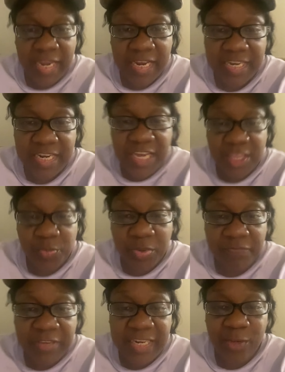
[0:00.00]
another
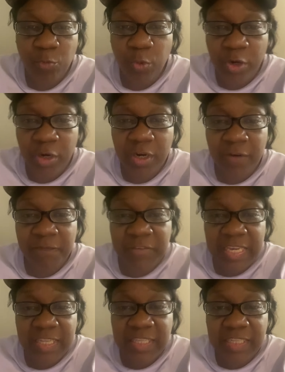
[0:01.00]
prophetic word
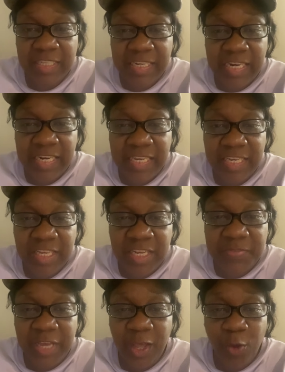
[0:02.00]
via the leading
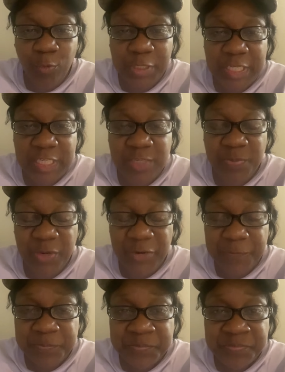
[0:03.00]
of the Holy Spirit.